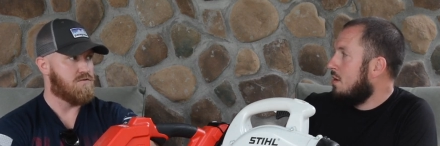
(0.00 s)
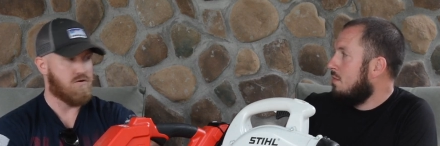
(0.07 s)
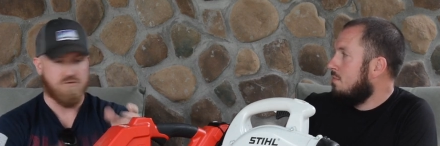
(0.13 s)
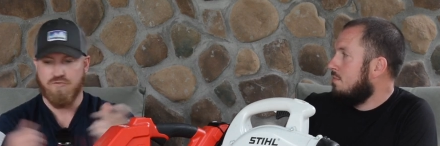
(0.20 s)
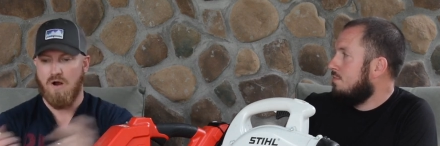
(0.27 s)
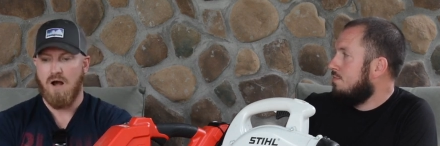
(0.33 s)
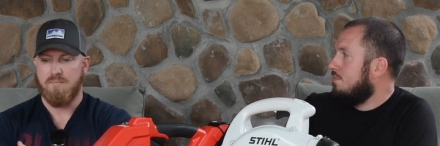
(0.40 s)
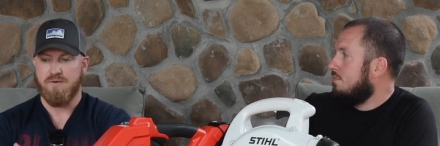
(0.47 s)
Speaker 1: it. They're
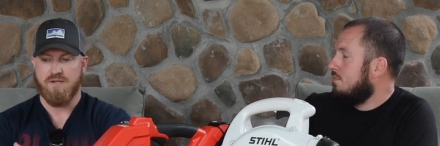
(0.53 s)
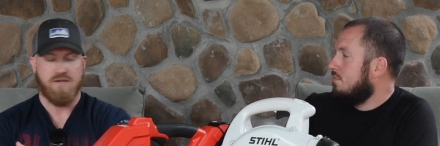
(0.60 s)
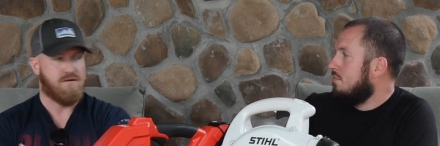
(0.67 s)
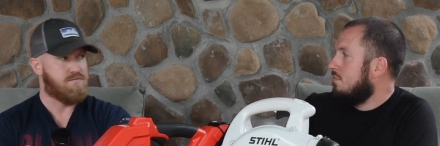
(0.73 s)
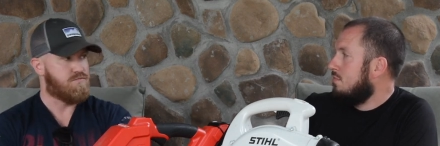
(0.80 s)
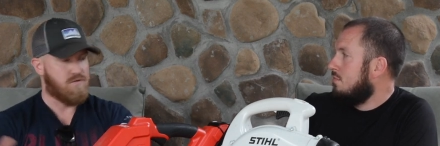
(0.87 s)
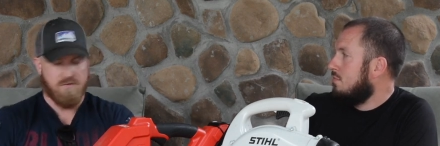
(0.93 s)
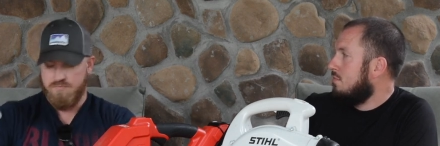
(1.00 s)
dropping it
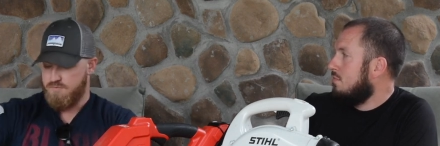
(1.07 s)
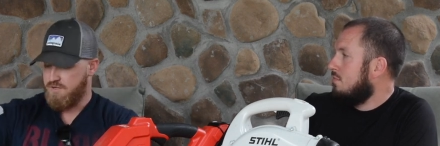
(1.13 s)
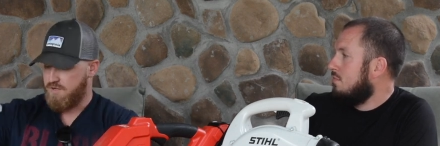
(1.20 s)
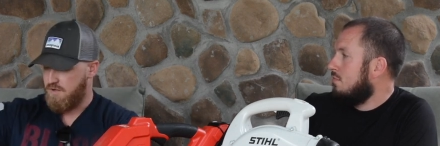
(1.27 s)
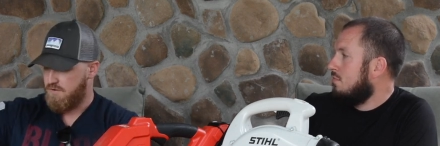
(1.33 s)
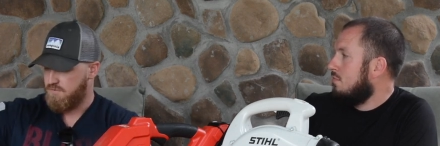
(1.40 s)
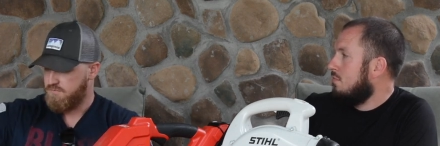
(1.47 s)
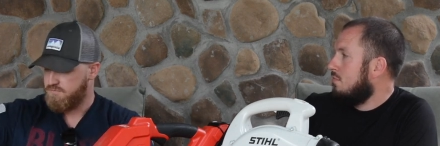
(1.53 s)
from, you
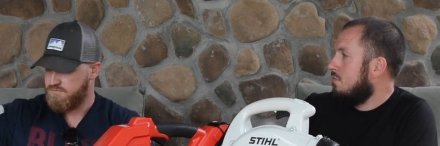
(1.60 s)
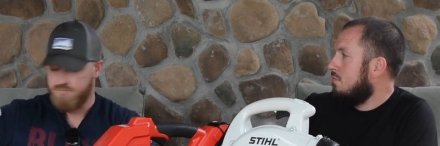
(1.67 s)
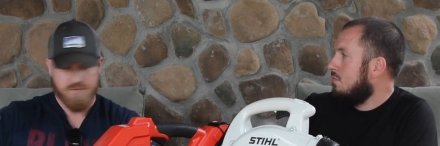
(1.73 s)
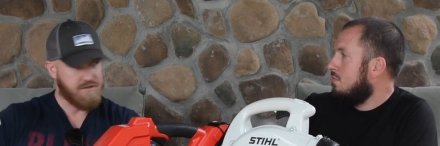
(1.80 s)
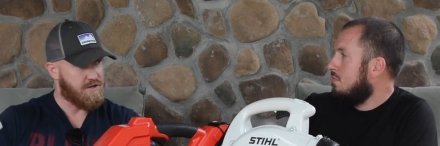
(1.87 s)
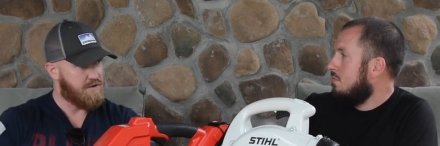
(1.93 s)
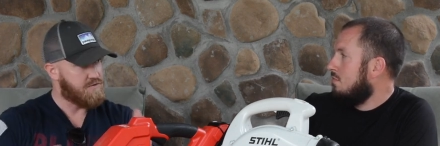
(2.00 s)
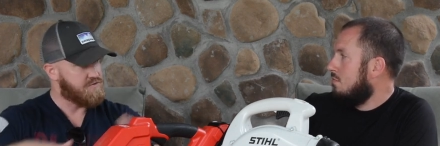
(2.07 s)
know,
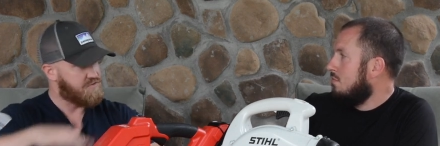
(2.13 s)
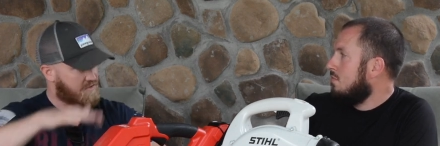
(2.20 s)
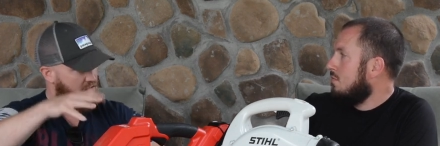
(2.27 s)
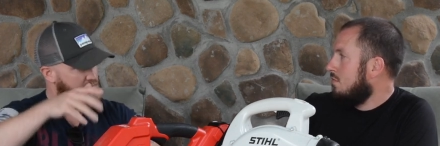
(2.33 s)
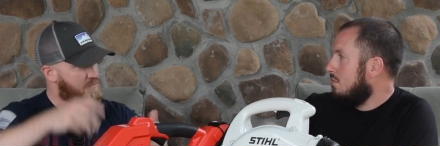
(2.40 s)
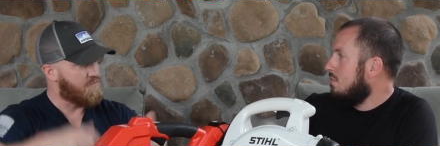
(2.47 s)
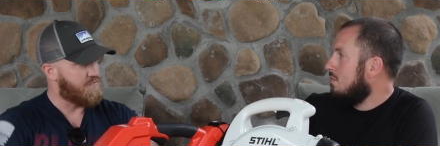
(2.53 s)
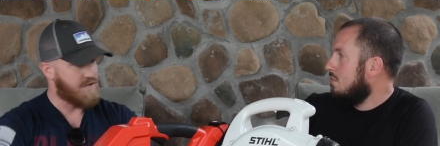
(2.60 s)
you know, just a
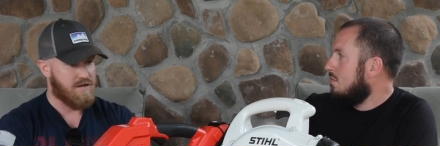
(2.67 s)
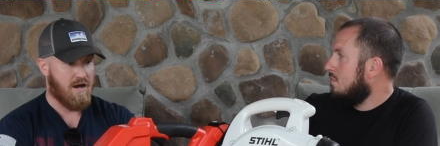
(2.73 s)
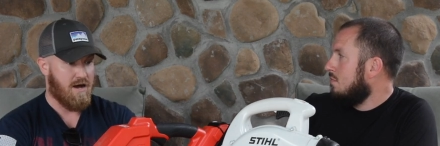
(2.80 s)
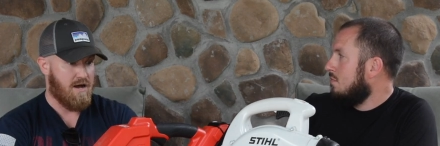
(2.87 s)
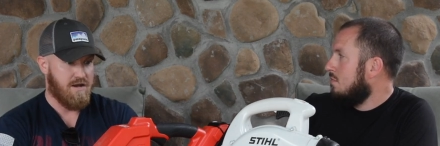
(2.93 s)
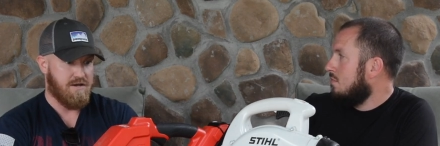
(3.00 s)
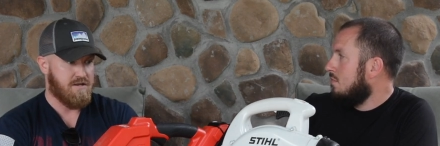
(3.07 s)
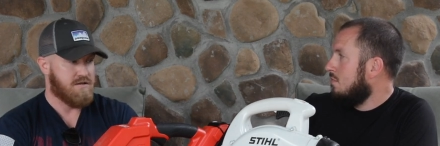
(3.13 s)
couple feet
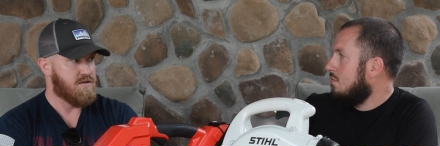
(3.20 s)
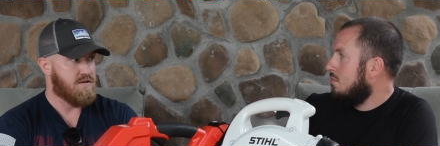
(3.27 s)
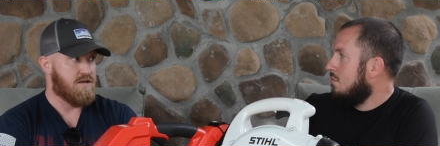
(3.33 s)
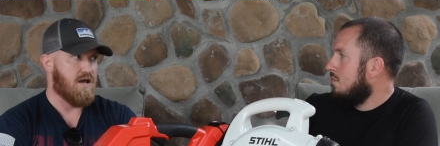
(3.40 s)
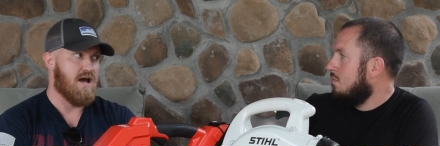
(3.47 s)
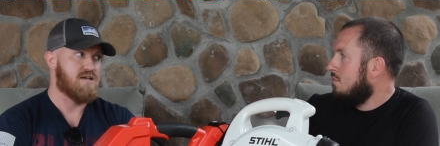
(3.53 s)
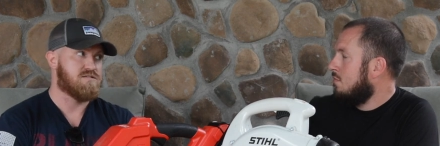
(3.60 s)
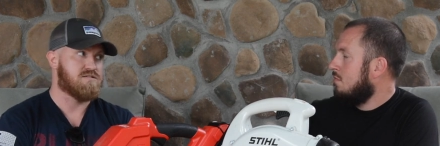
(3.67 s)
high, and it, it
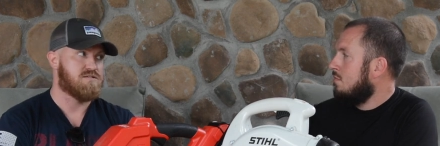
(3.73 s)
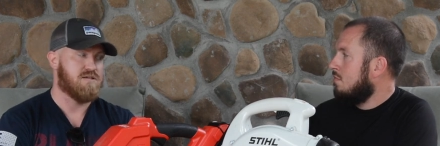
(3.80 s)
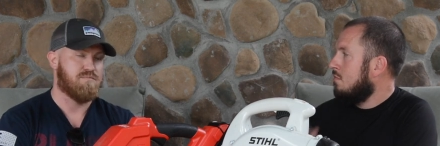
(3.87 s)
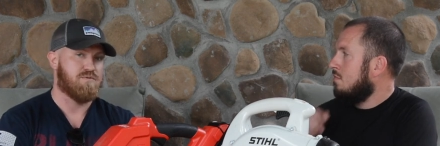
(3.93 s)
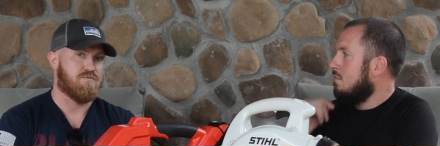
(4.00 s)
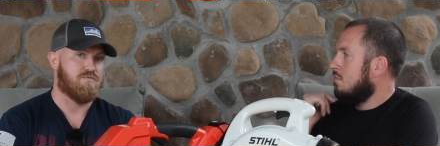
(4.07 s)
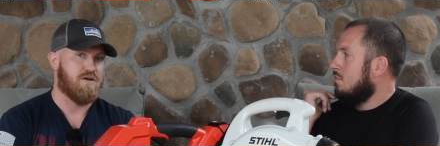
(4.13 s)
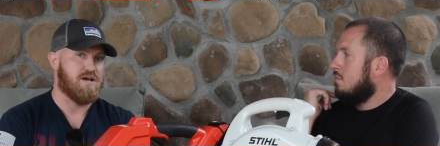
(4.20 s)
hasn't seemed
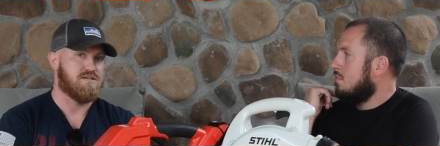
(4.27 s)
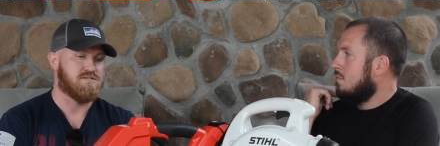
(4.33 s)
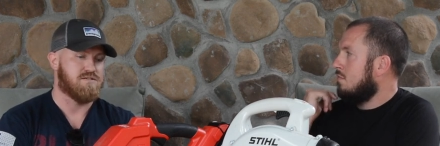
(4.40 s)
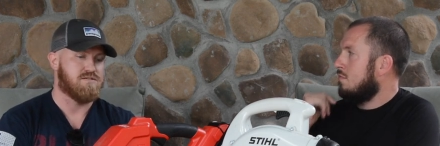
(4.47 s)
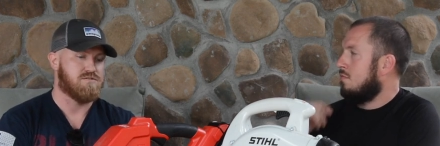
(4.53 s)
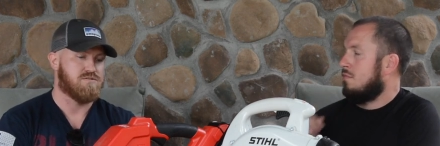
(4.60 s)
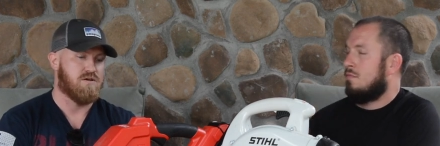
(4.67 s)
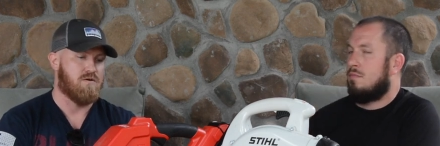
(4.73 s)
to phase
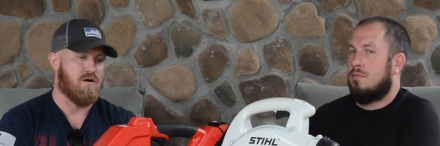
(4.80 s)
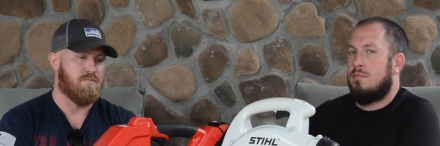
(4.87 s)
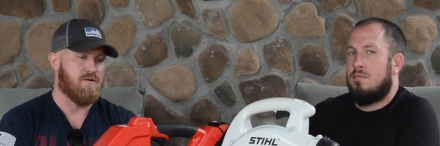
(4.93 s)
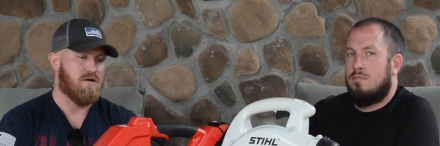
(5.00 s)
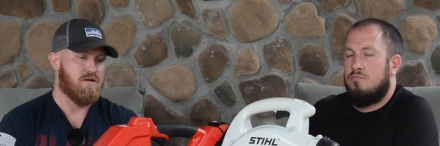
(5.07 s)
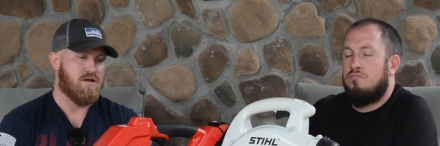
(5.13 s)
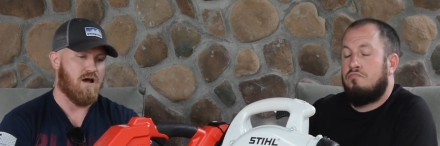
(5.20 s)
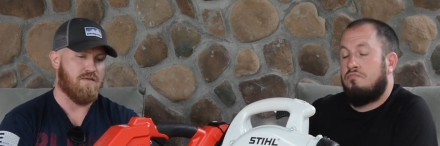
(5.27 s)
it. So I,
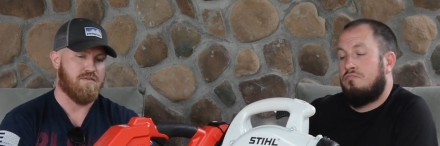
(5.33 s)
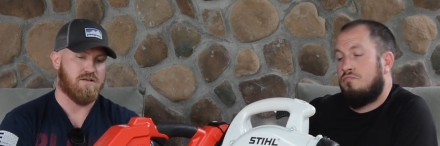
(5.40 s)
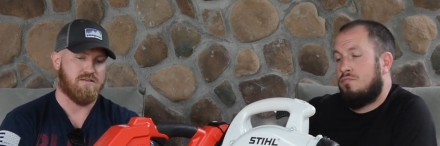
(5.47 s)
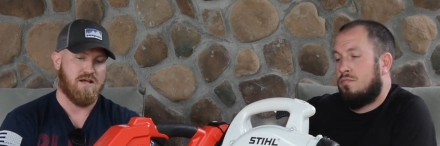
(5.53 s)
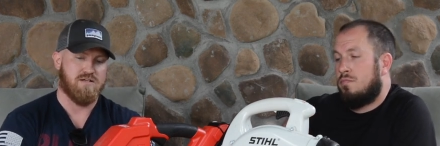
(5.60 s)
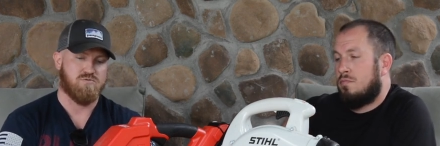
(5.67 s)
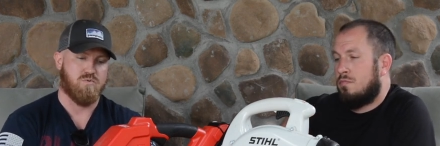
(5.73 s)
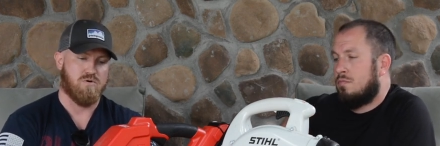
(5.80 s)
I think that's